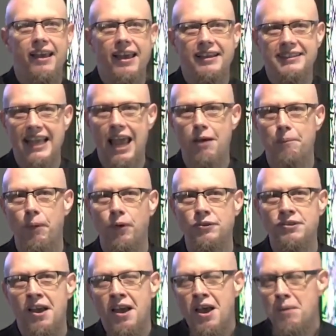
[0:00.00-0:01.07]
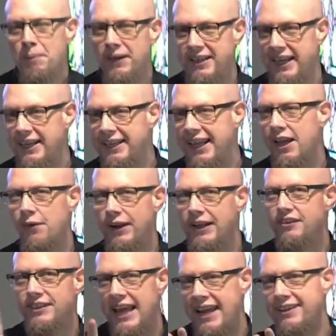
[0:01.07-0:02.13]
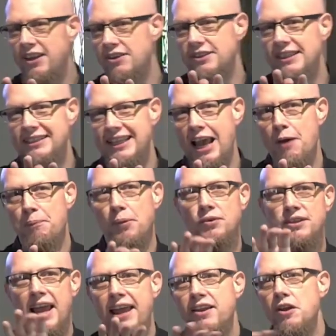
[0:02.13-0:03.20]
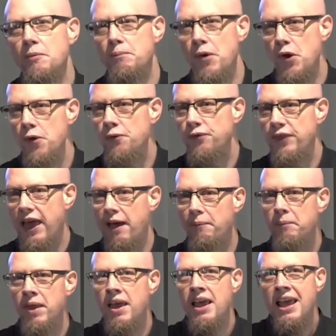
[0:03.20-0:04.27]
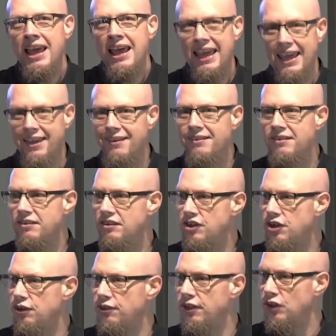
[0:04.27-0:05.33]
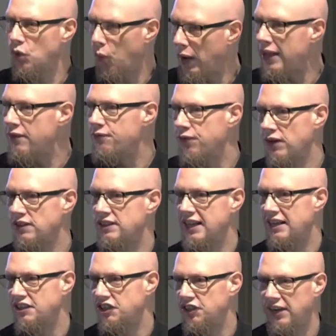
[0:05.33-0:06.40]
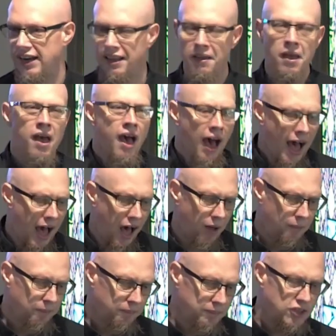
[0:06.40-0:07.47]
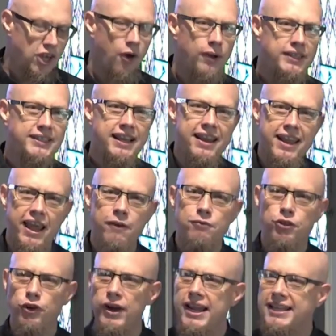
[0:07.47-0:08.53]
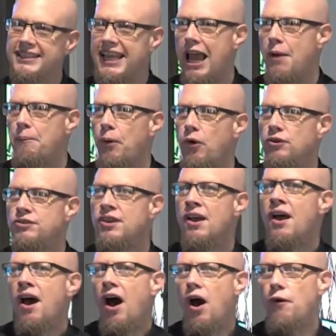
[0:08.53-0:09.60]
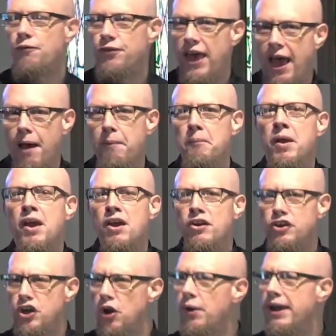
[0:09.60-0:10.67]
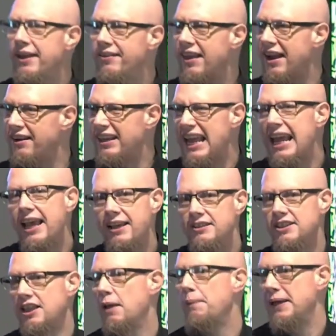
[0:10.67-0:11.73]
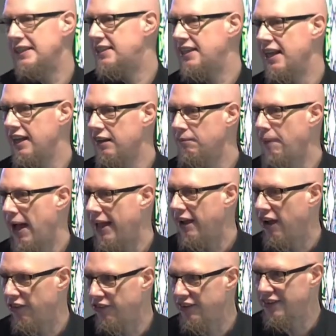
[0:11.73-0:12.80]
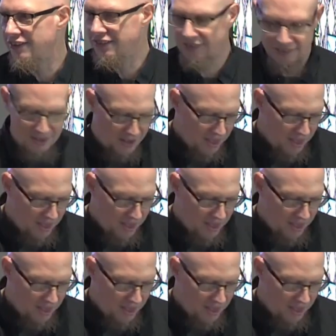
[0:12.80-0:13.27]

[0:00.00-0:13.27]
examples, particularly when you take those examples and you move them into the 21st century. So he's going to give three examples of them doing their deeds to be seen by others.